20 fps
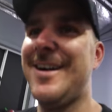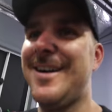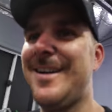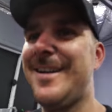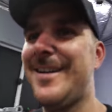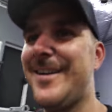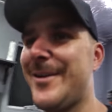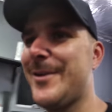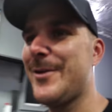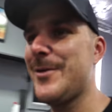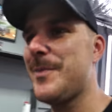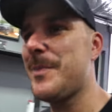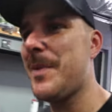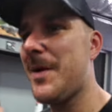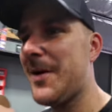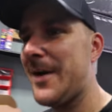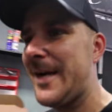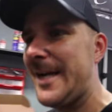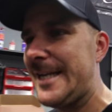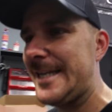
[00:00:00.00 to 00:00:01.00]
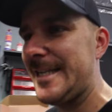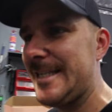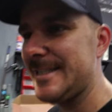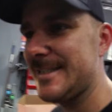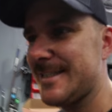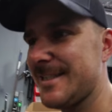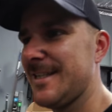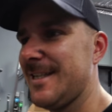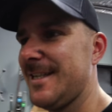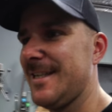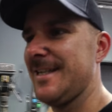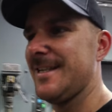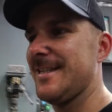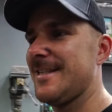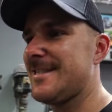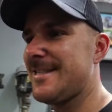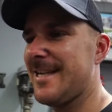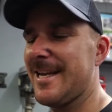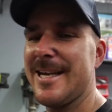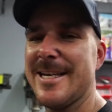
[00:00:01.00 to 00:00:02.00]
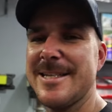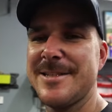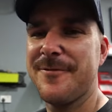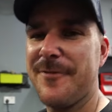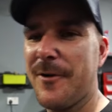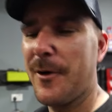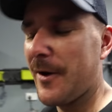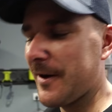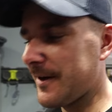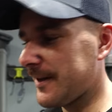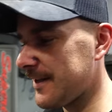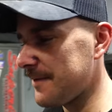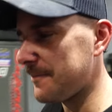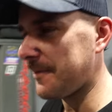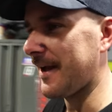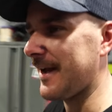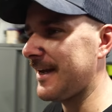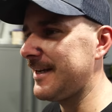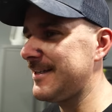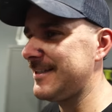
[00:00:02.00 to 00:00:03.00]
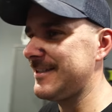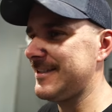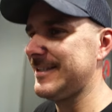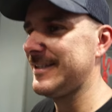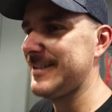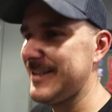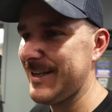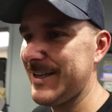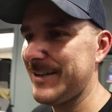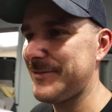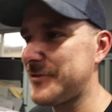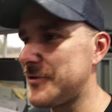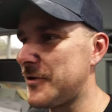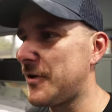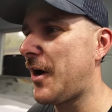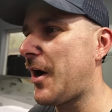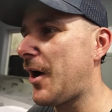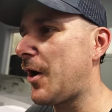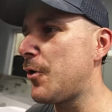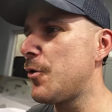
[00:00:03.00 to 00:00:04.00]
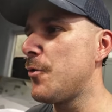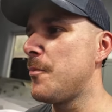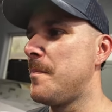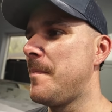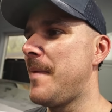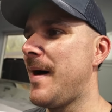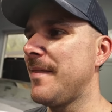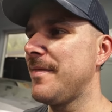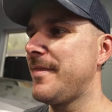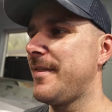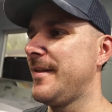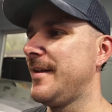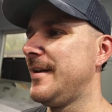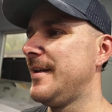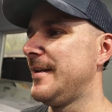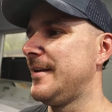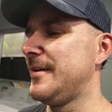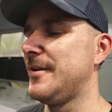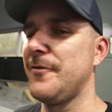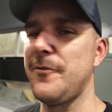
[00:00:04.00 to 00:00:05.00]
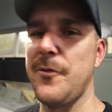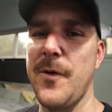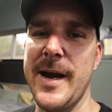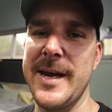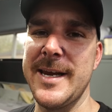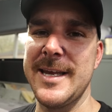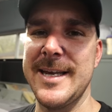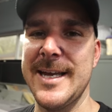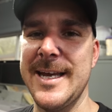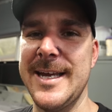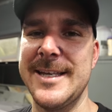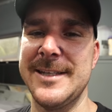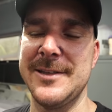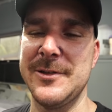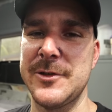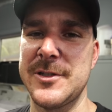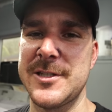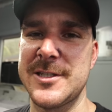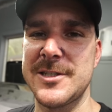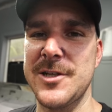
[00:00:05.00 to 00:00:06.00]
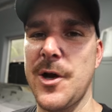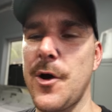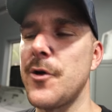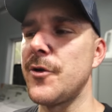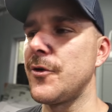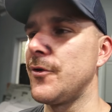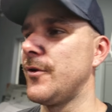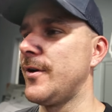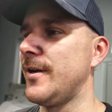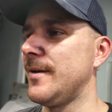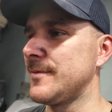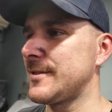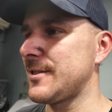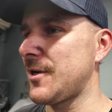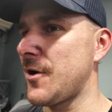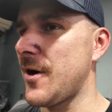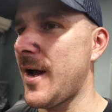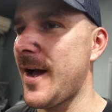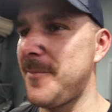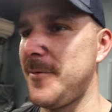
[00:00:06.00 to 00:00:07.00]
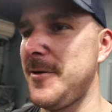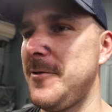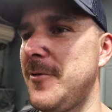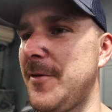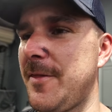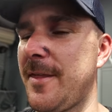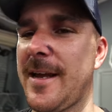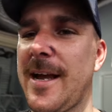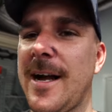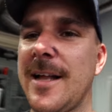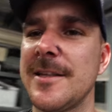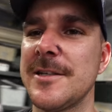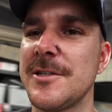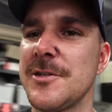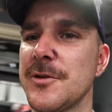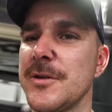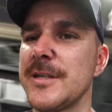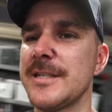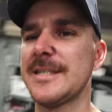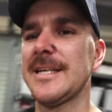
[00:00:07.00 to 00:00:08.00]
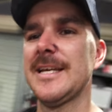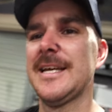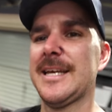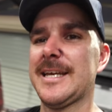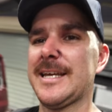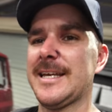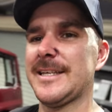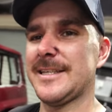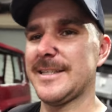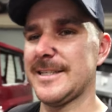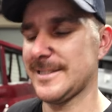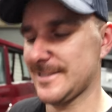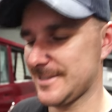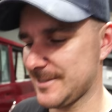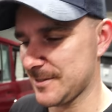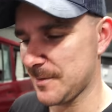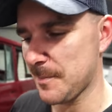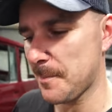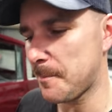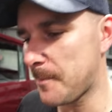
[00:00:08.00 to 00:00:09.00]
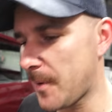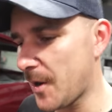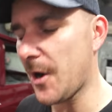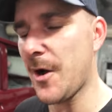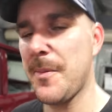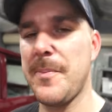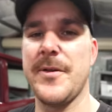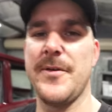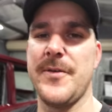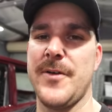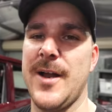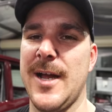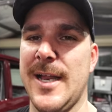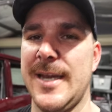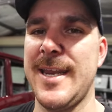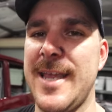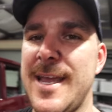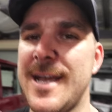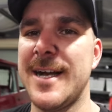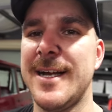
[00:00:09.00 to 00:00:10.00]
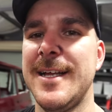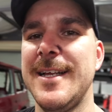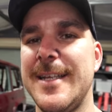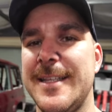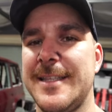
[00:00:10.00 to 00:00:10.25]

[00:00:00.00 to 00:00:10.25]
Oh boys, this thing is finally painted after a whole month of waiting, and it looks so good. I'm so happy with the color choice. It is popping right now.